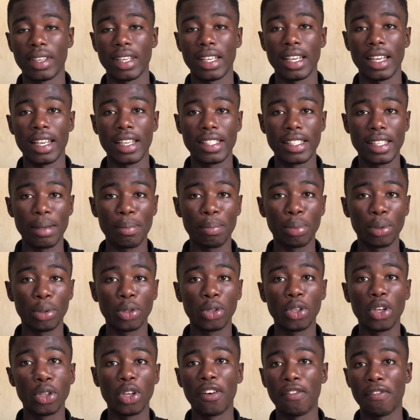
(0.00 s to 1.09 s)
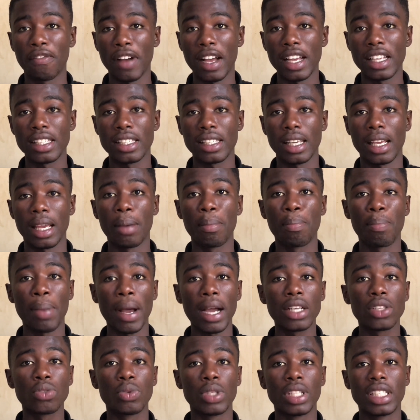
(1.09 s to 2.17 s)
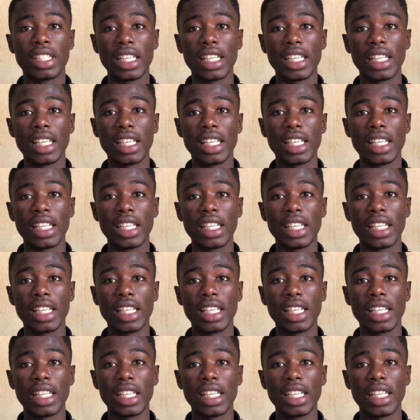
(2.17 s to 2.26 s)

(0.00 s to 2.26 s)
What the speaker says: It's simple, fast, and packed with